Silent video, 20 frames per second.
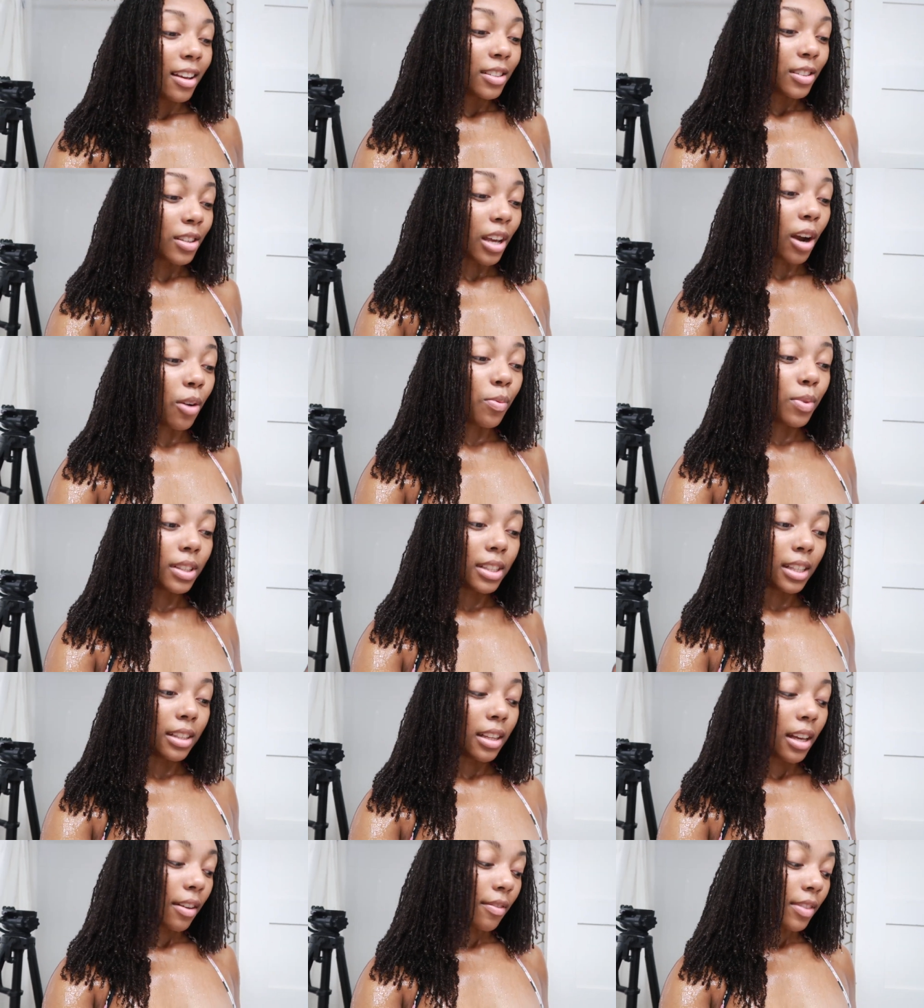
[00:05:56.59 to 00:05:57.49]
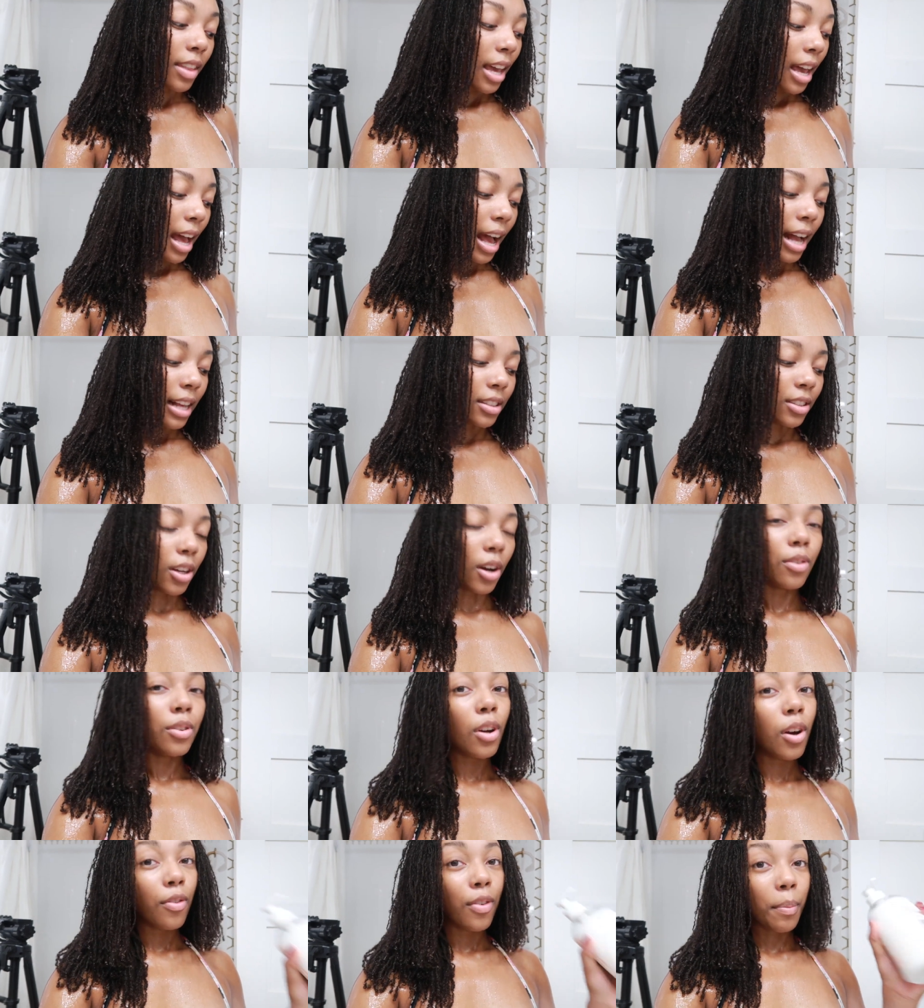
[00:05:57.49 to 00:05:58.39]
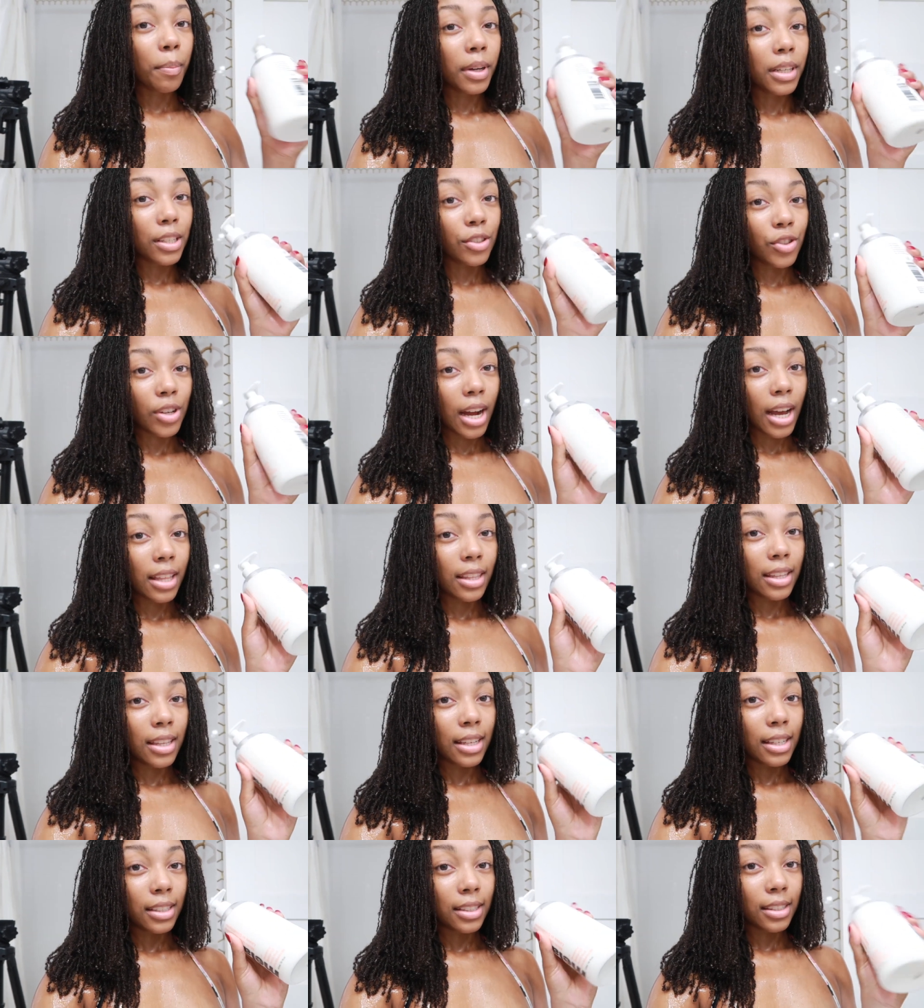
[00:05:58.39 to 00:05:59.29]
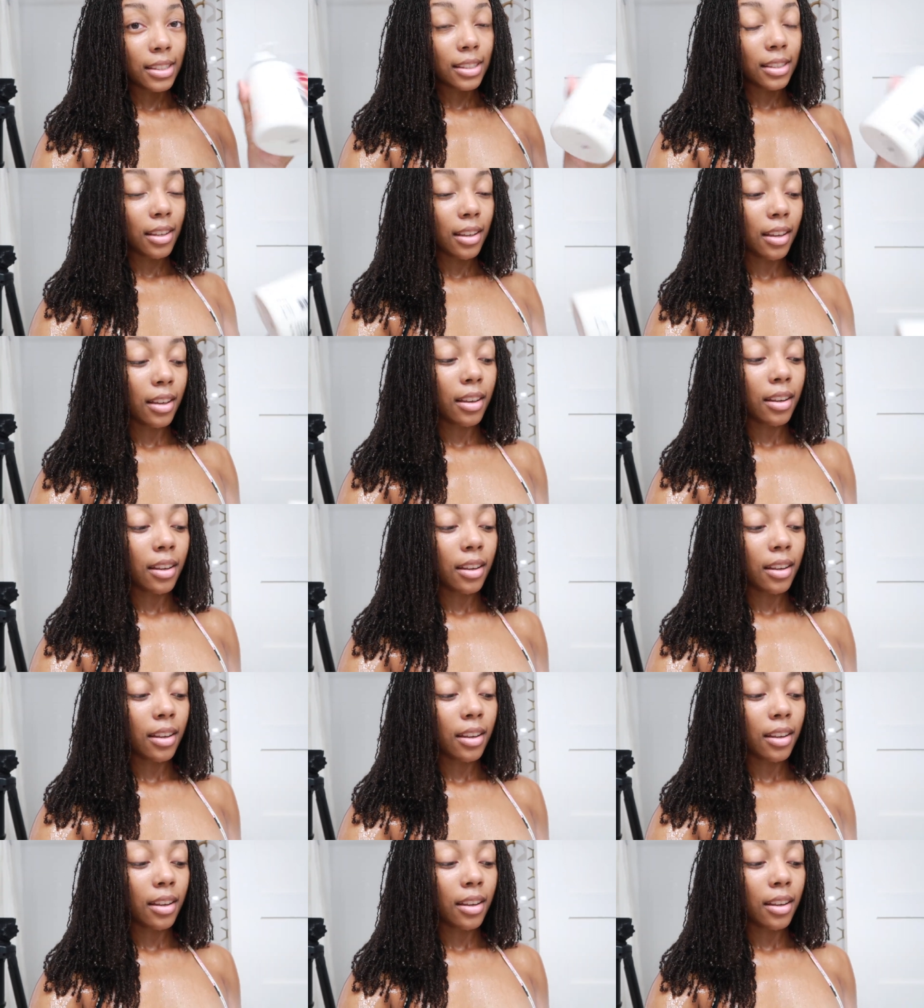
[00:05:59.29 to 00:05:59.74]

so i really love that i don't know if i'm gonna try this